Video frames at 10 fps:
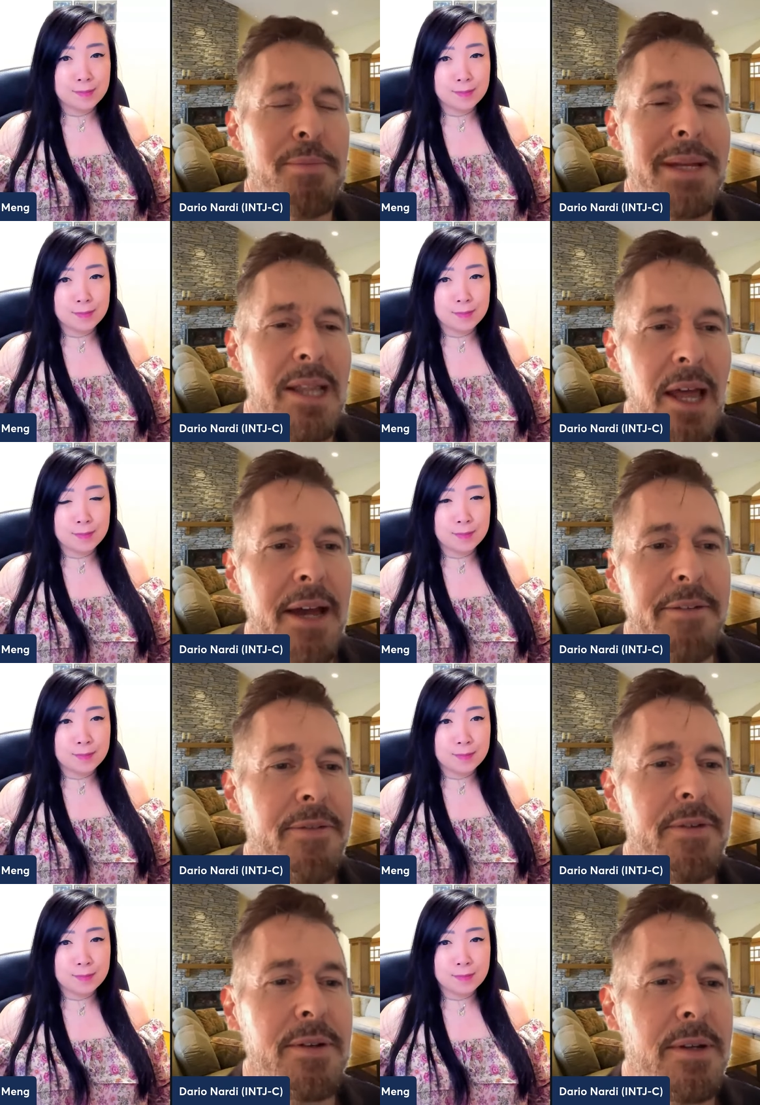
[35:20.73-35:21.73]
Speaker 1: midlife.
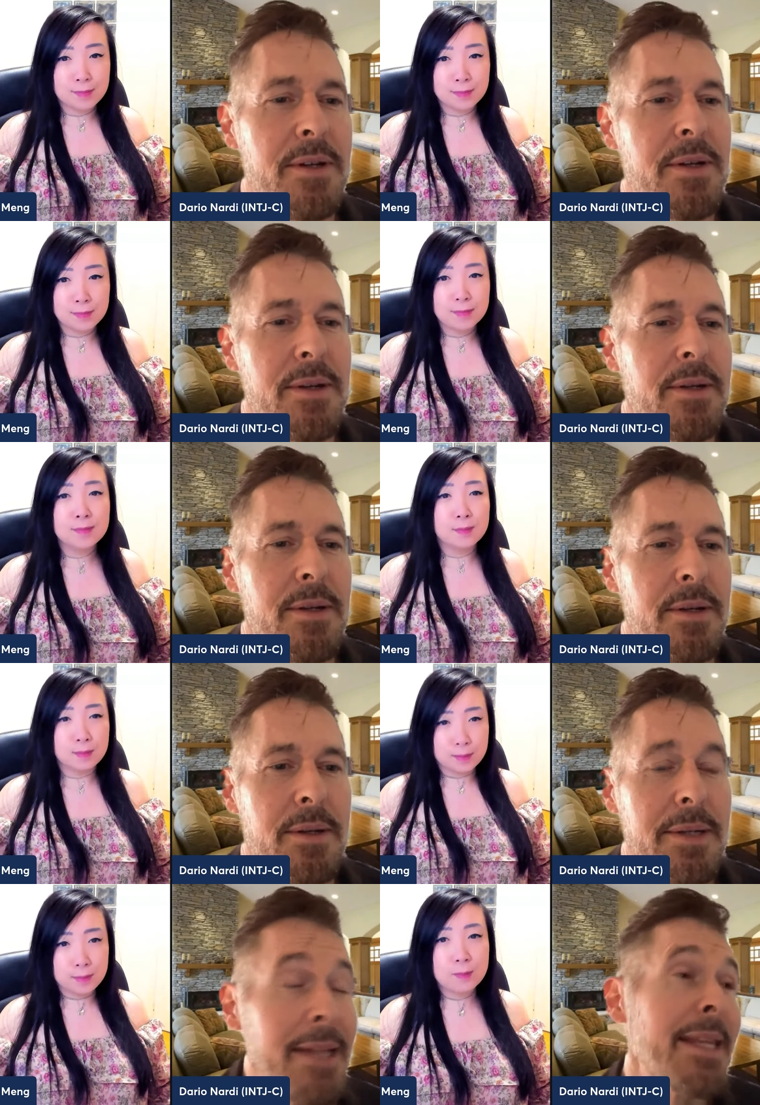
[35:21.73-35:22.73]

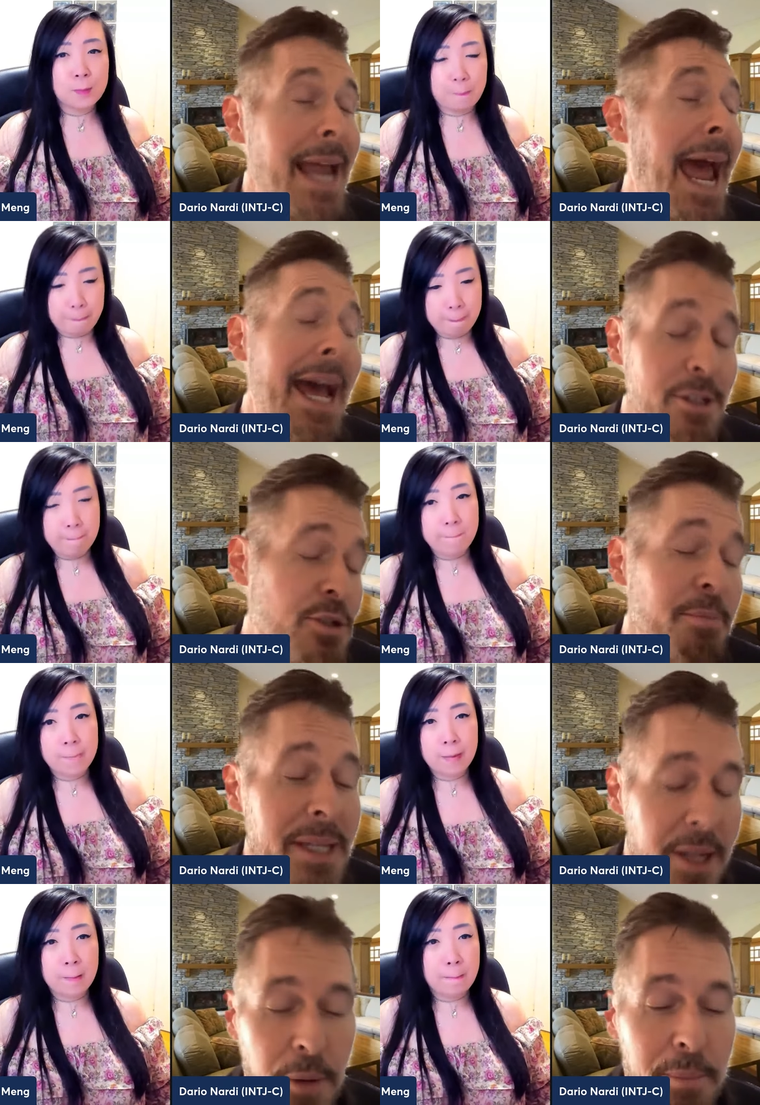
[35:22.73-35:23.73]
Not that it has to
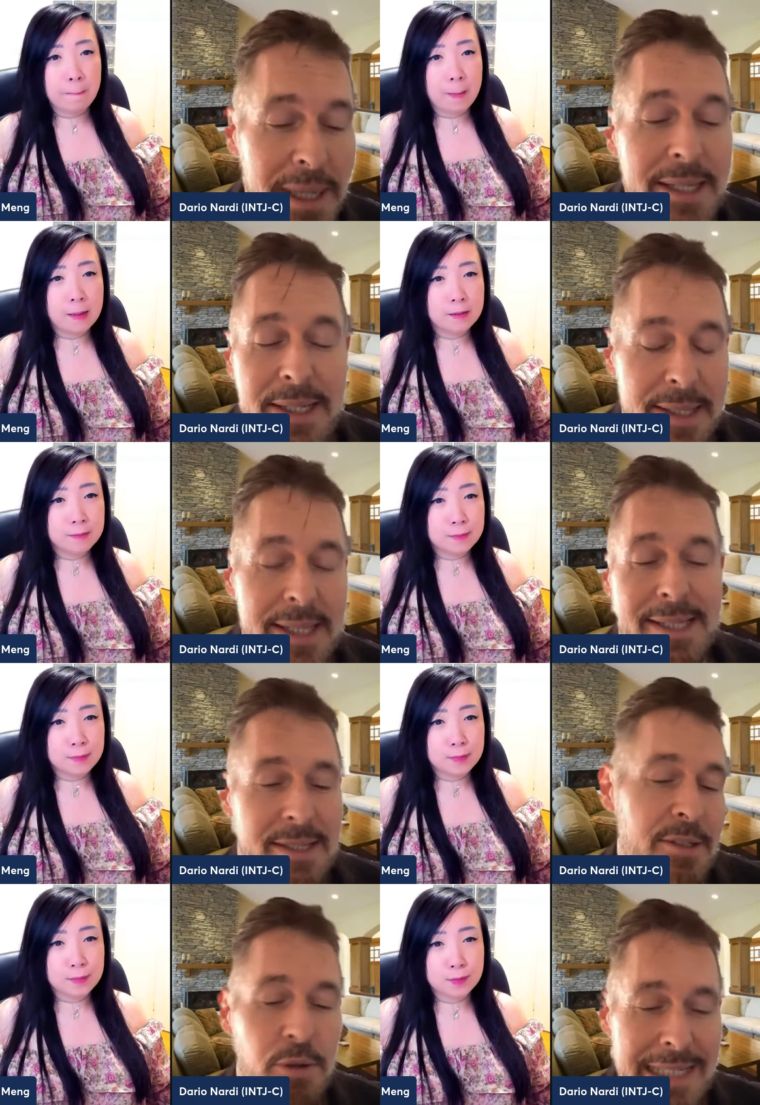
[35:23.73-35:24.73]
be there, but
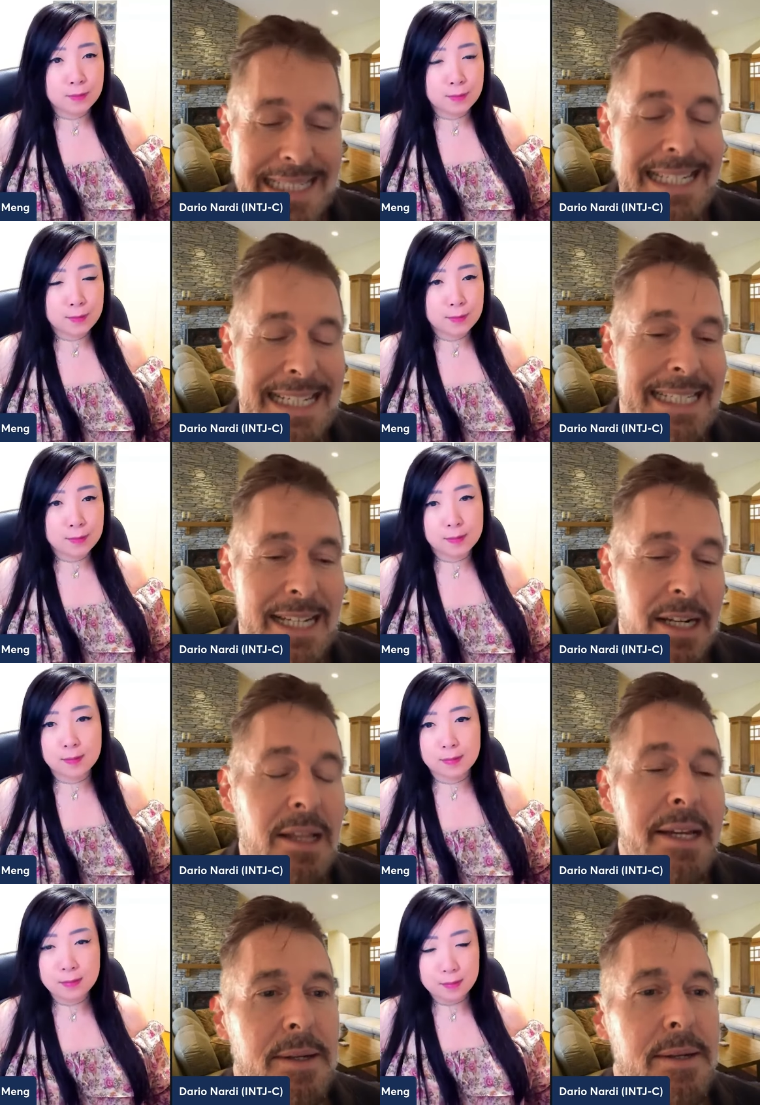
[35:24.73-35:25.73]
that's sort of
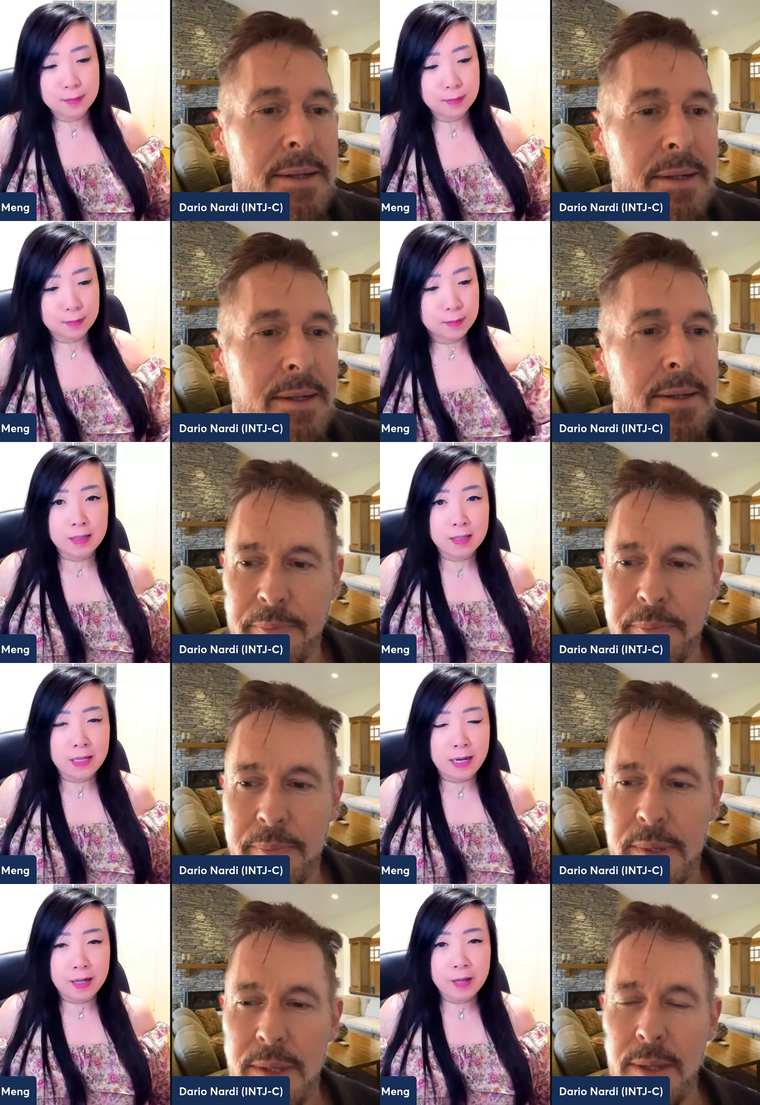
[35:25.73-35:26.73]
statistically.
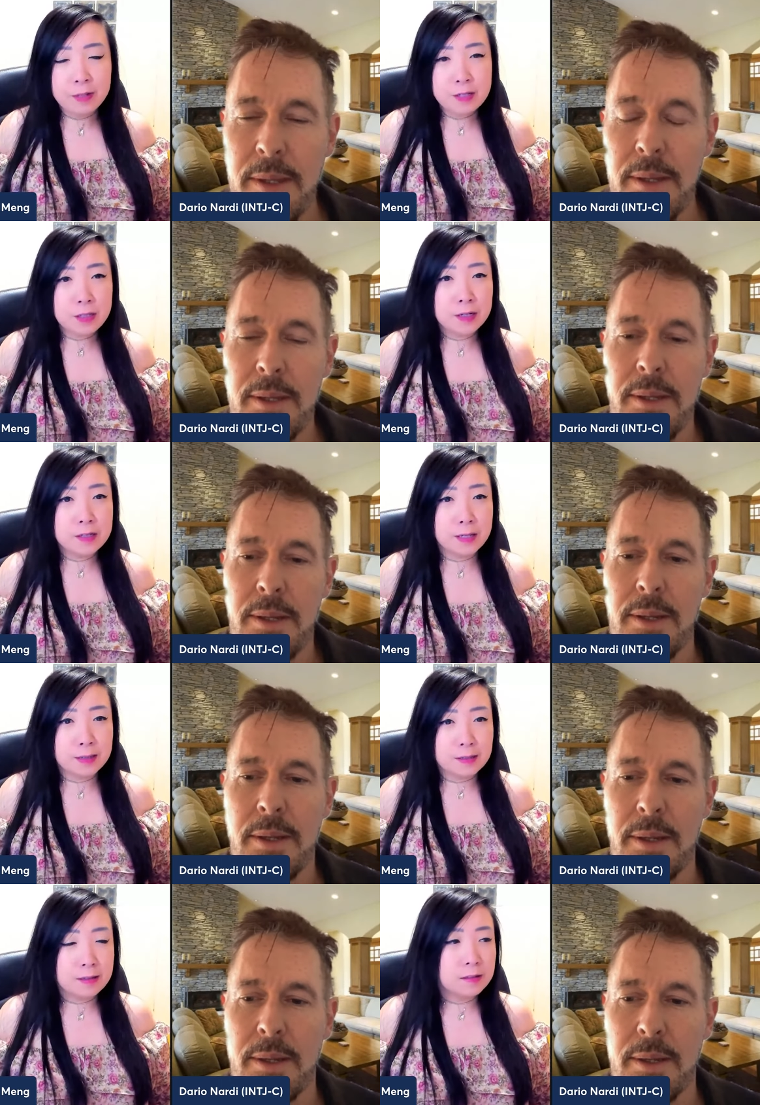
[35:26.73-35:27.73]
Speaker 2: Yeah, that makes a lot of
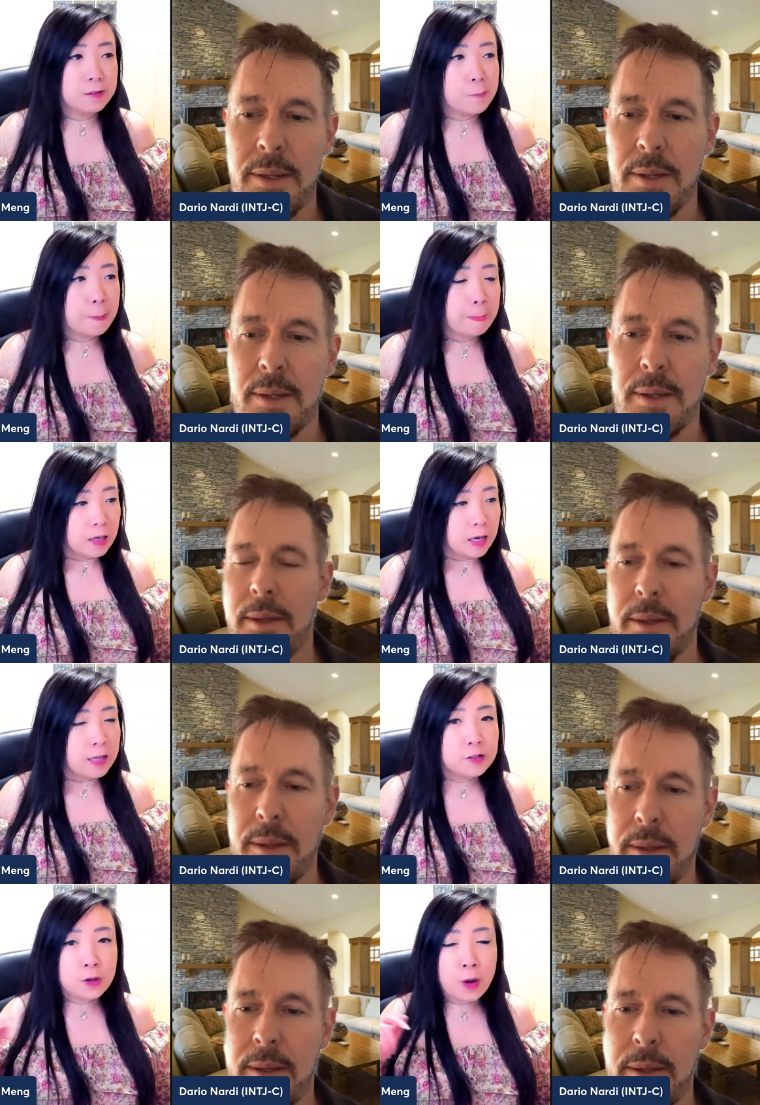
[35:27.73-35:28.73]
sense.
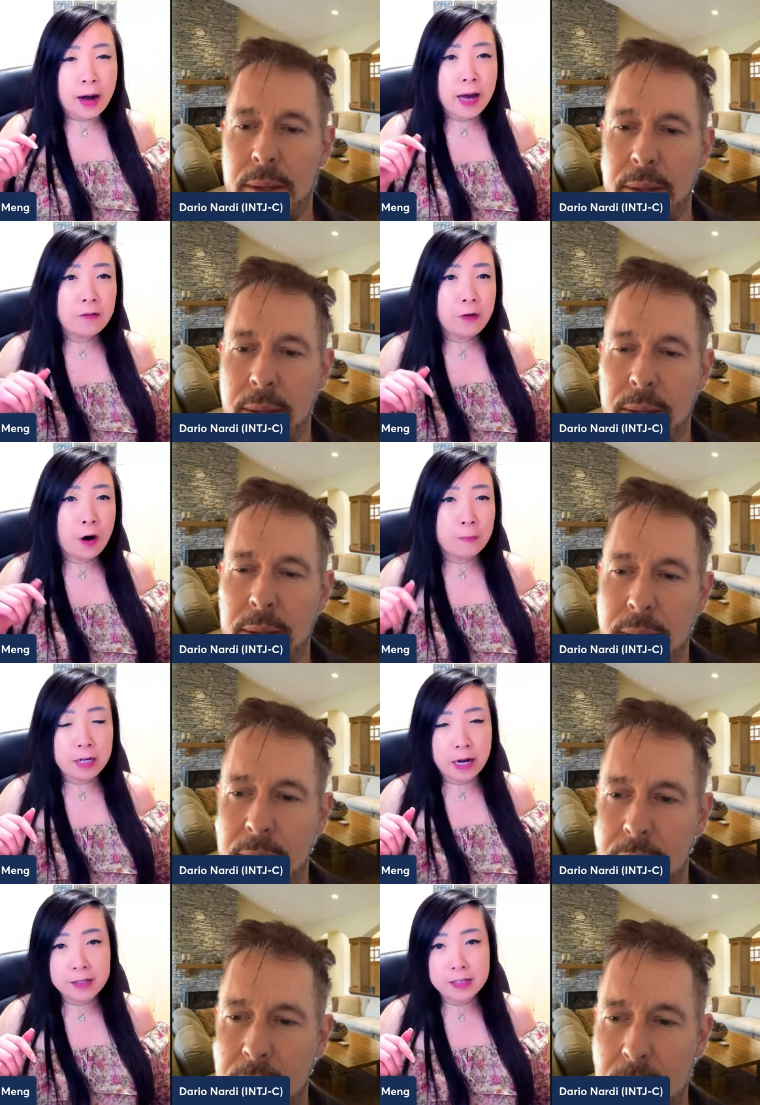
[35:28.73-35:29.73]
And so I have
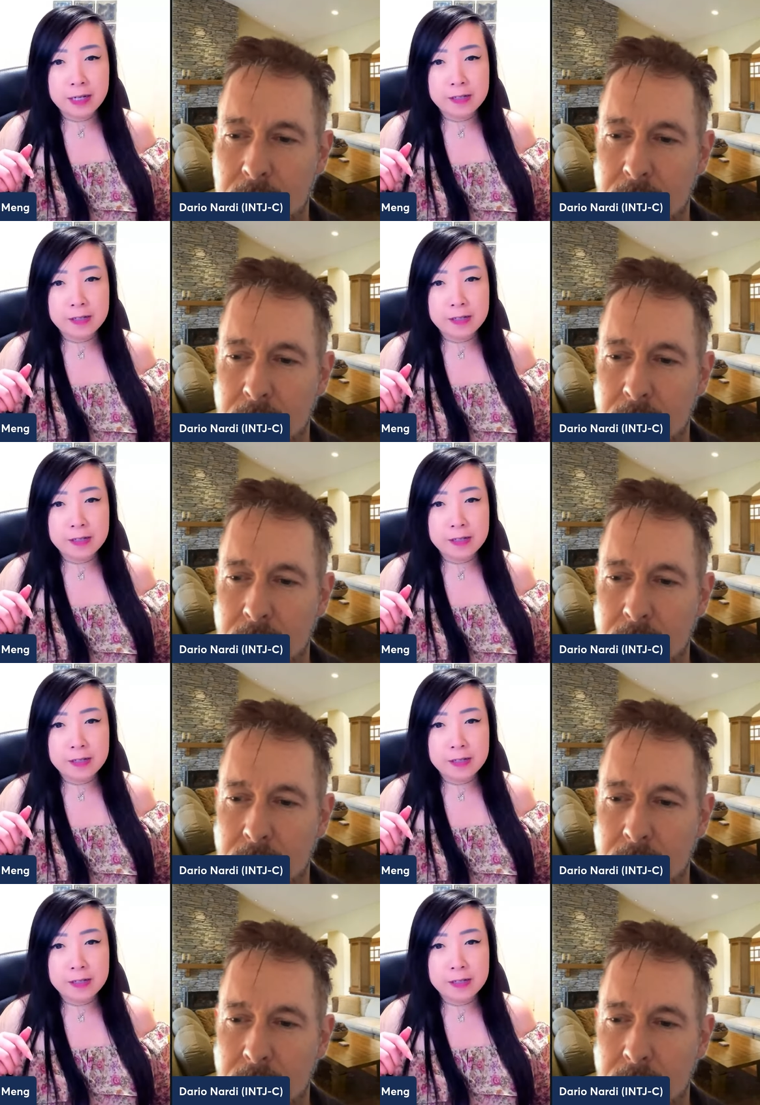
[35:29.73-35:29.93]
harmonizing